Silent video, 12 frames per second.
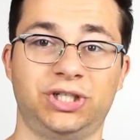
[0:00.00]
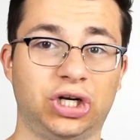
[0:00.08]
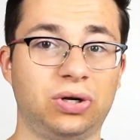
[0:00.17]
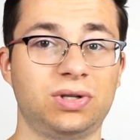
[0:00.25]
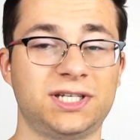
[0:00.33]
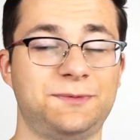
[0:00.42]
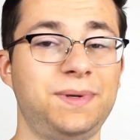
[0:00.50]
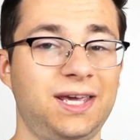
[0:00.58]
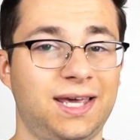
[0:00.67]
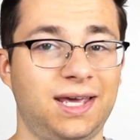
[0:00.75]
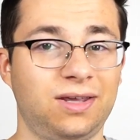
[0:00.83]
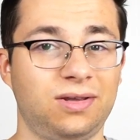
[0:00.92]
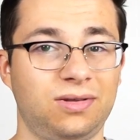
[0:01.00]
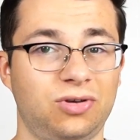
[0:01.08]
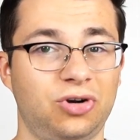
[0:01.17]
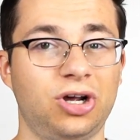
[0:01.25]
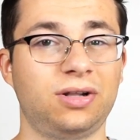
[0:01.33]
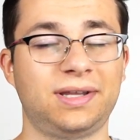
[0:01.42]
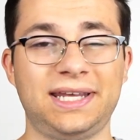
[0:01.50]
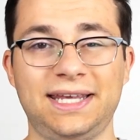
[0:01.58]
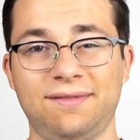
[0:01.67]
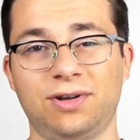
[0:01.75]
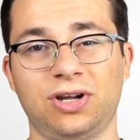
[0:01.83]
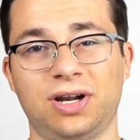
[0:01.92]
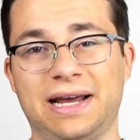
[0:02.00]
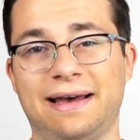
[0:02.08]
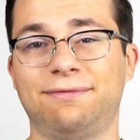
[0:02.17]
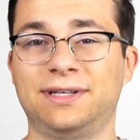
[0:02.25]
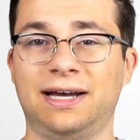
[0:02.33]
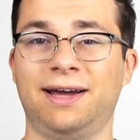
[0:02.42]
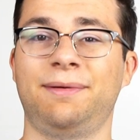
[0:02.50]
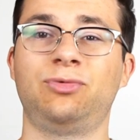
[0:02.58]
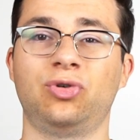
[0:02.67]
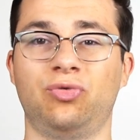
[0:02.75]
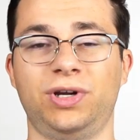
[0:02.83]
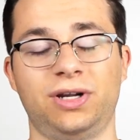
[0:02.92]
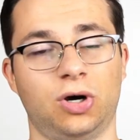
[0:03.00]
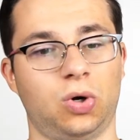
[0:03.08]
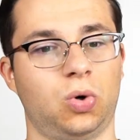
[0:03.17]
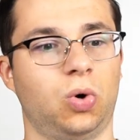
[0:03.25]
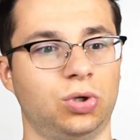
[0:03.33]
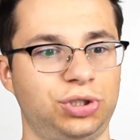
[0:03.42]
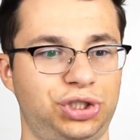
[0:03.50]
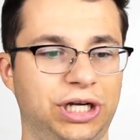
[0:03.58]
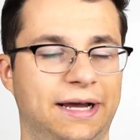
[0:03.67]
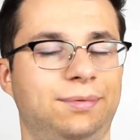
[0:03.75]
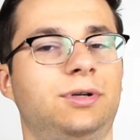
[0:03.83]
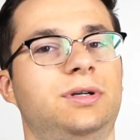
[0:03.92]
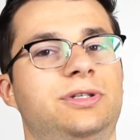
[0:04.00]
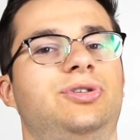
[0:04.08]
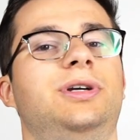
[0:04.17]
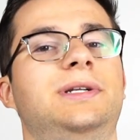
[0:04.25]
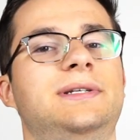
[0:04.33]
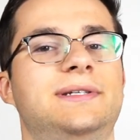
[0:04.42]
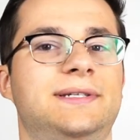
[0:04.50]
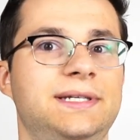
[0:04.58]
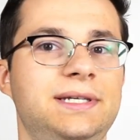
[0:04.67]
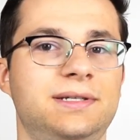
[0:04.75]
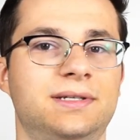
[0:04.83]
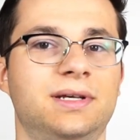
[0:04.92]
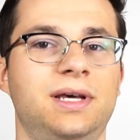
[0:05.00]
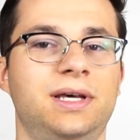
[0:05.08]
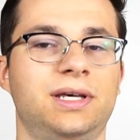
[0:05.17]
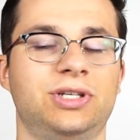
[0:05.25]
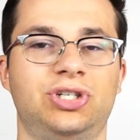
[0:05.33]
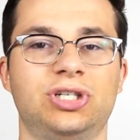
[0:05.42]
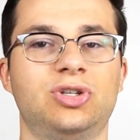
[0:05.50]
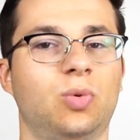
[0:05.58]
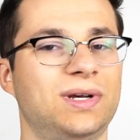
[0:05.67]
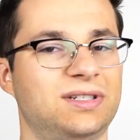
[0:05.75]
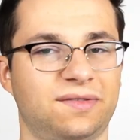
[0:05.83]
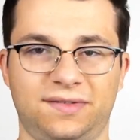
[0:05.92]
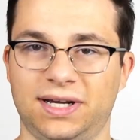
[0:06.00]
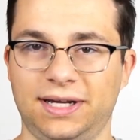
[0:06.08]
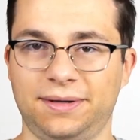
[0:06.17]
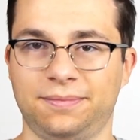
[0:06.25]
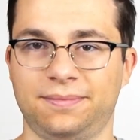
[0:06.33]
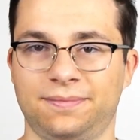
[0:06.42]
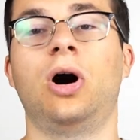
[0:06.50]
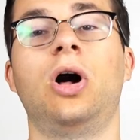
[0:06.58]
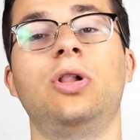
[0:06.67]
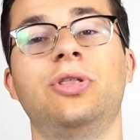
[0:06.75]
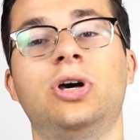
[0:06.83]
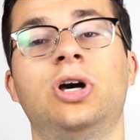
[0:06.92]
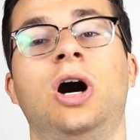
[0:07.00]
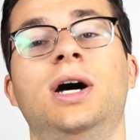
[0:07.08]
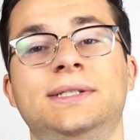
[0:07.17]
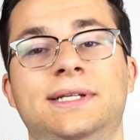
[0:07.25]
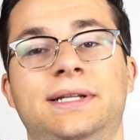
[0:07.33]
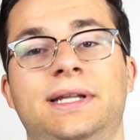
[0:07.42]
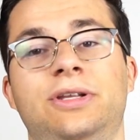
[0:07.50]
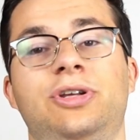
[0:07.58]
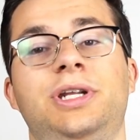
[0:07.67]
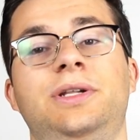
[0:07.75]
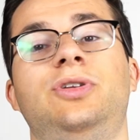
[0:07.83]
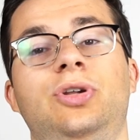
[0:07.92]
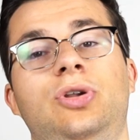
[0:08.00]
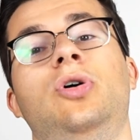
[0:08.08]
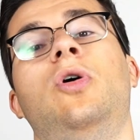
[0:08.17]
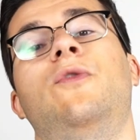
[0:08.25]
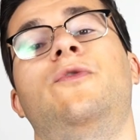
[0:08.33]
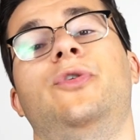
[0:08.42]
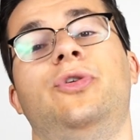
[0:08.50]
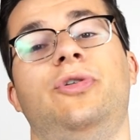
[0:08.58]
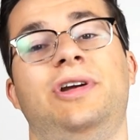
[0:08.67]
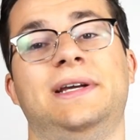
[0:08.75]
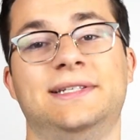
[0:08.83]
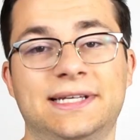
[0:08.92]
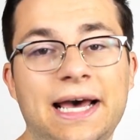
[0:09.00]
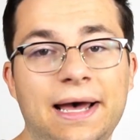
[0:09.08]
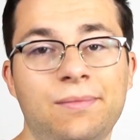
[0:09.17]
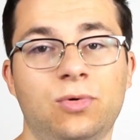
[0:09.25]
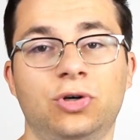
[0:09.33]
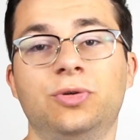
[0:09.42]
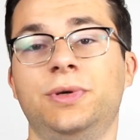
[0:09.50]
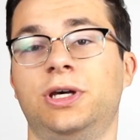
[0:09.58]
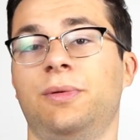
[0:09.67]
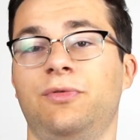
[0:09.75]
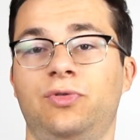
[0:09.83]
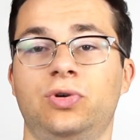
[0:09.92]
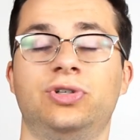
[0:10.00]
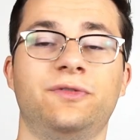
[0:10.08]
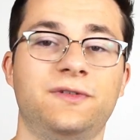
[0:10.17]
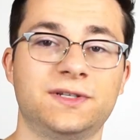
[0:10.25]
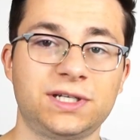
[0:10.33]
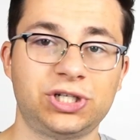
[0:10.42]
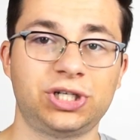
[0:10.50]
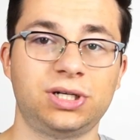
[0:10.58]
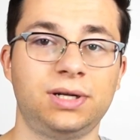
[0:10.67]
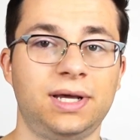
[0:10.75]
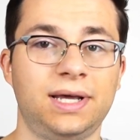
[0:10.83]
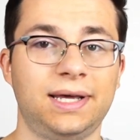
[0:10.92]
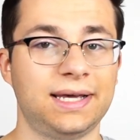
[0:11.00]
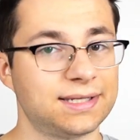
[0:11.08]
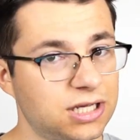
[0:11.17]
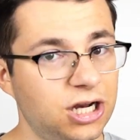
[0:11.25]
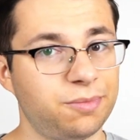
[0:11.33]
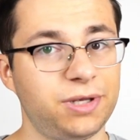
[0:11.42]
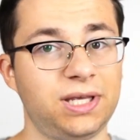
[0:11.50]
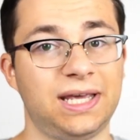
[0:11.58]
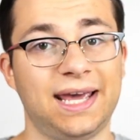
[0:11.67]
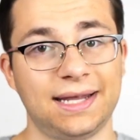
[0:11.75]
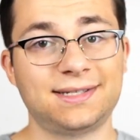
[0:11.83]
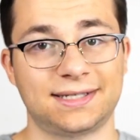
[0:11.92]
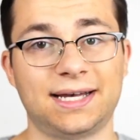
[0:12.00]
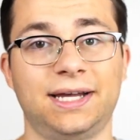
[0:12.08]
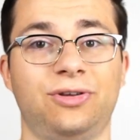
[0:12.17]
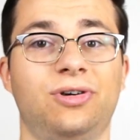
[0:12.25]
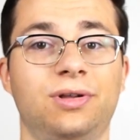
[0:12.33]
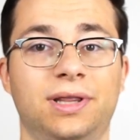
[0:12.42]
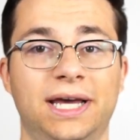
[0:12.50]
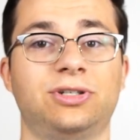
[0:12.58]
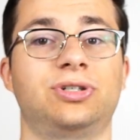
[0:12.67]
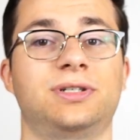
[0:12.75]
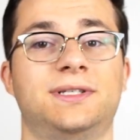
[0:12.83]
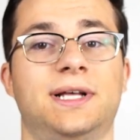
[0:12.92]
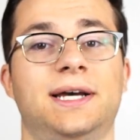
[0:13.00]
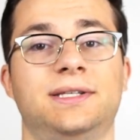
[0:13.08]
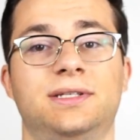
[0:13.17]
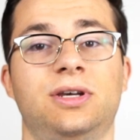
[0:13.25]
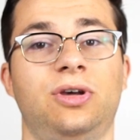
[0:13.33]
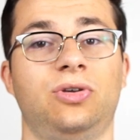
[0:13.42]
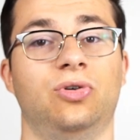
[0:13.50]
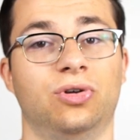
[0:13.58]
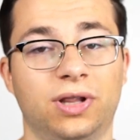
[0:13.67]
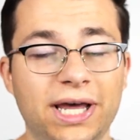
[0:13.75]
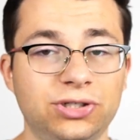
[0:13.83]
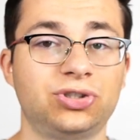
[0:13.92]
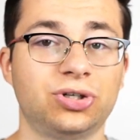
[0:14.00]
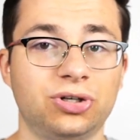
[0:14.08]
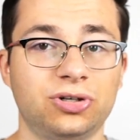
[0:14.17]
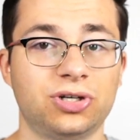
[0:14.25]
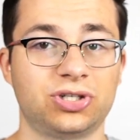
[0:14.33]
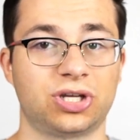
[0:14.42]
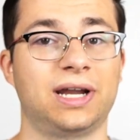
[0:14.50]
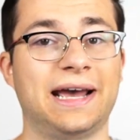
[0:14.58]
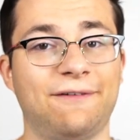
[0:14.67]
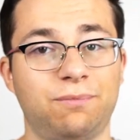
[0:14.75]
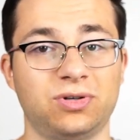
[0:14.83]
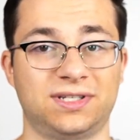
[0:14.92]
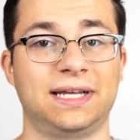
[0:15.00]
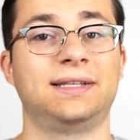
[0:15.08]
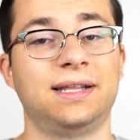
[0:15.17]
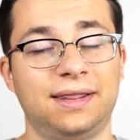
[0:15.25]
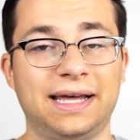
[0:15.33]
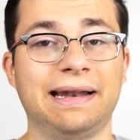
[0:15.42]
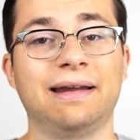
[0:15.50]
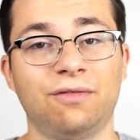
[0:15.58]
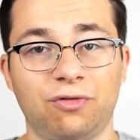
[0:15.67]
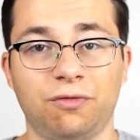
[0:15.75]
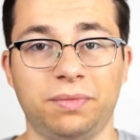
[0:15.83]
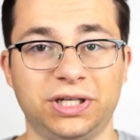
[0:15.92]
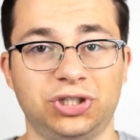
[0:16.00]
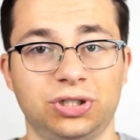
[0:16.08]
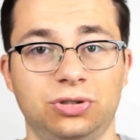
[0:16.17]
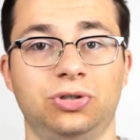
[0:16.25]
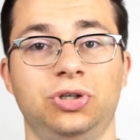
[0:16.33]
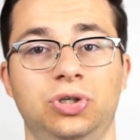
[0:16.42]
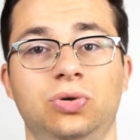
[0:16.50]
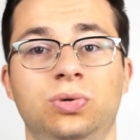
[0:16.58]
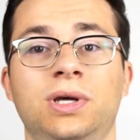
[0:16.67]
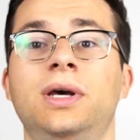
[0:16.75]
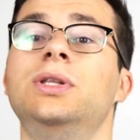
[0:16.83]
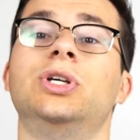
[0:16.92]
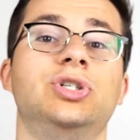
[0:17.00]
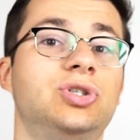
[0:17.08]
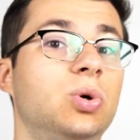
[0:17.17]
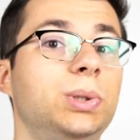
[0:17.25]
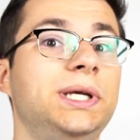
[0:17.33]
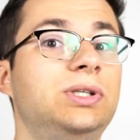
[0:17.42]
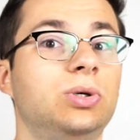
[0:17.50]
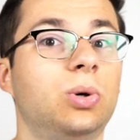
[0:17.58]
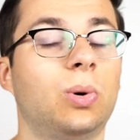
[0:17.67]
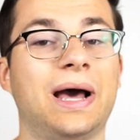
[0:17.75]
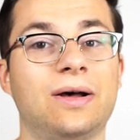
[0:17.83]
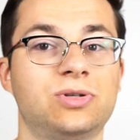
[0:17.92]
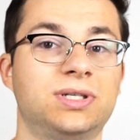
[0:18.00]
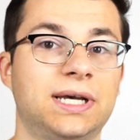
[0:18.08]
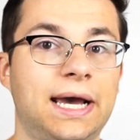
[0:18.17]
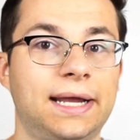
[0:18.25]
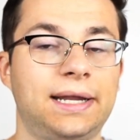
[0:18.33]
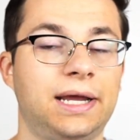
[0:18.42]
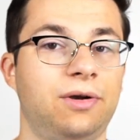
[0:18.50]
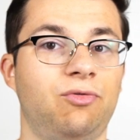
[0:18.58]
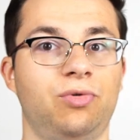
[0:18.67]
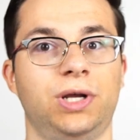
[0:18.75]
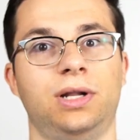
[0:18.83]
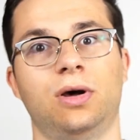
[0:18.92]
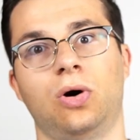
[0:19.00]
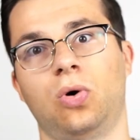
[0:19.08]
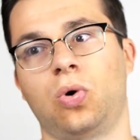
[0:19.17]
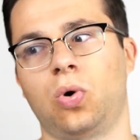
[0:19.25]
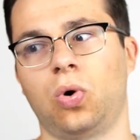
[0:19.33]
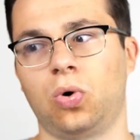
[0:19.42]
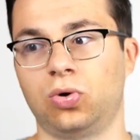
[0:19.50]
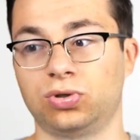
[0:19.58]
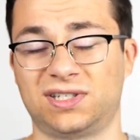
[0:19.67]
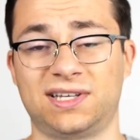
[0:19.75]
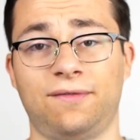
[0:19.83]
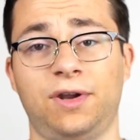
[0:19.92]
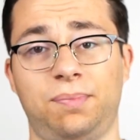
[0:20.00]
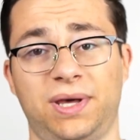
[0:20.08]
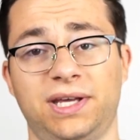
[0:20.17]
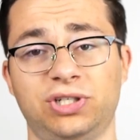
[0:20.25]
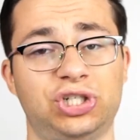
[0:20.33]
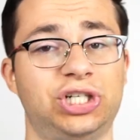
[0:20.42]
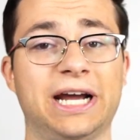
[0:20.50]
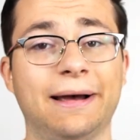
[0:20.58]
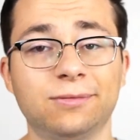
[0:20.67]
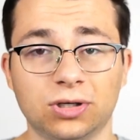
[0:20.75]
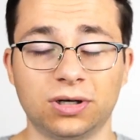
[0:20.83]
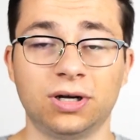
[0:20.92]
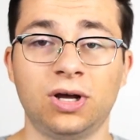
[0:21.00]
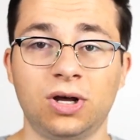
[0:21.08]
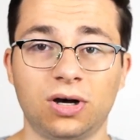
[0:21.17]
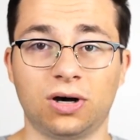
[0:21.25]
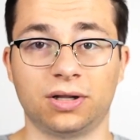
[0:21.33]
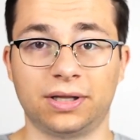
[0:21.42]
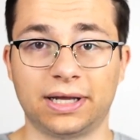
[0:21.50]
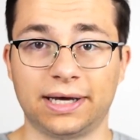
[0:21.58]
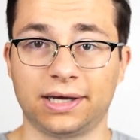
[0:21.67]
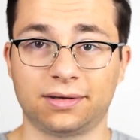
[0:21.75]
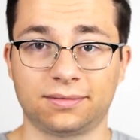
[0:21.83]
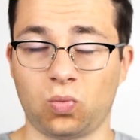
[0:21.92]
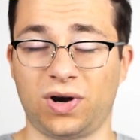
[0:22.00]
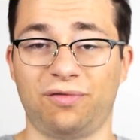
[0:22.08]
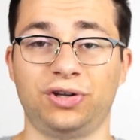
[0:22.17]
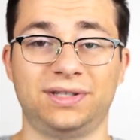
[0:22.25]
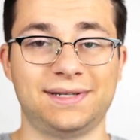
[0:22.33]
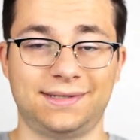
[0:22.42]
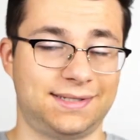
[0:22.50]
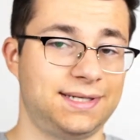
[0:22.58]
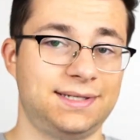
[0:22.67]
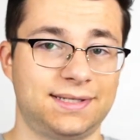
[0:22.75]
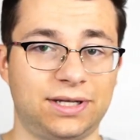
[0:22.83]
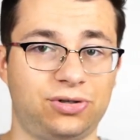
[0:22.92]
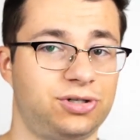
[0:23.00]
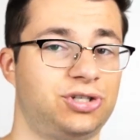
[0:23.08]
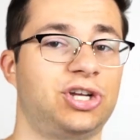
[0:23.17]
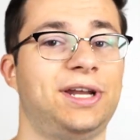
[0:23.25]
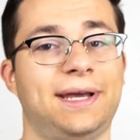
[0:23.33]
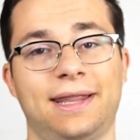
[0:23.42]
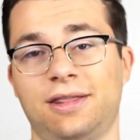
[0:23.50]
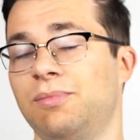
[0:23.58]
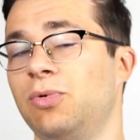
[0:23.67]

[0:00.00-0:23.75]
Generally speaking, you're not even going to have time to read a whole chapter on a certain disease. It's just a waste of time. All the content that you need to know for your exam or to become a future physician is going to be inside your lecture slides your lecturer is going to have presented that information to you. There's no need to go outside and read a whole 70 page chapter on like whatever disease that you're studying at the